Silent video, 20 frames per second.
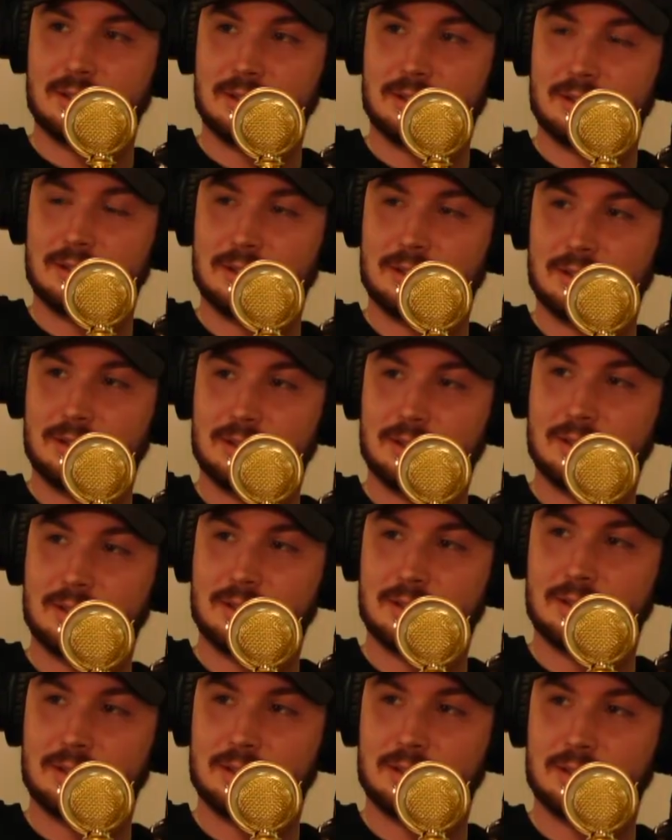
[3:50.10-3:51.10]

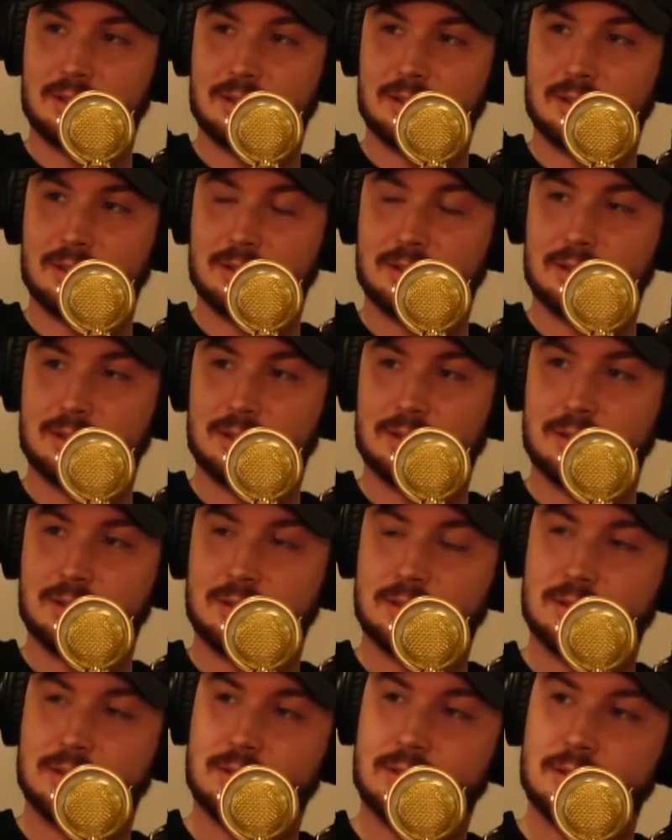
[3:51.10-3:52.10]

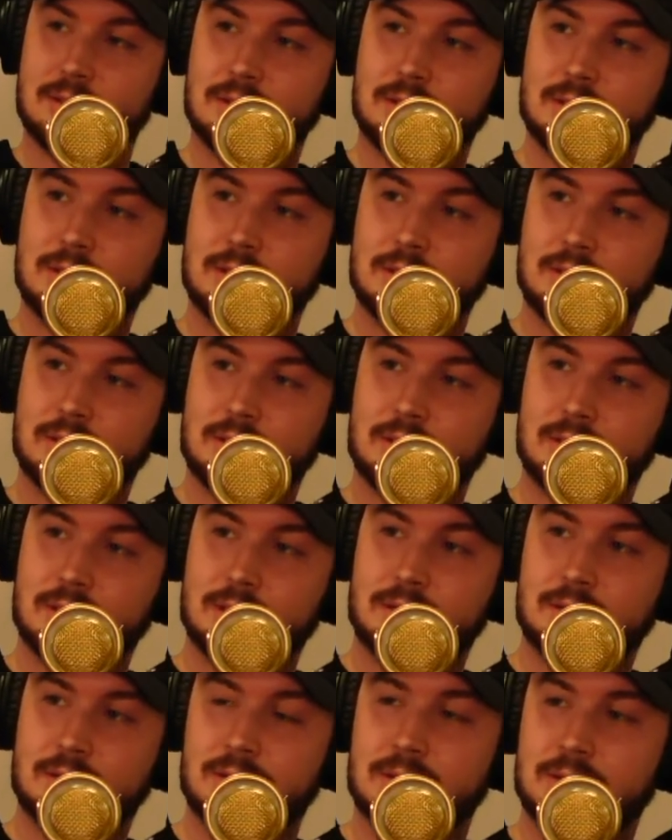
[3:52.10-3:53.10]

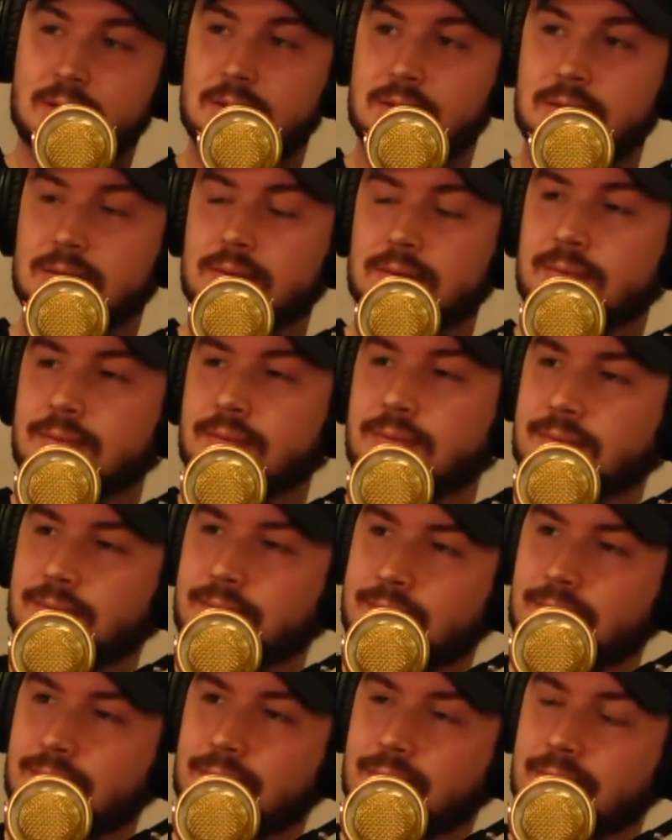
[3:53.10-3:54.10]

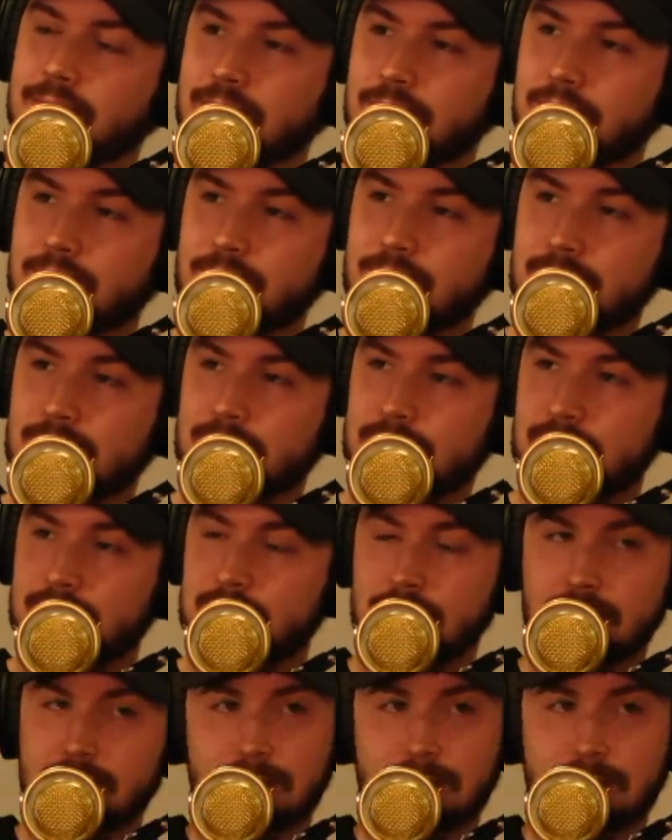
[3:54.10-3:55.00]
The person shown says nothing.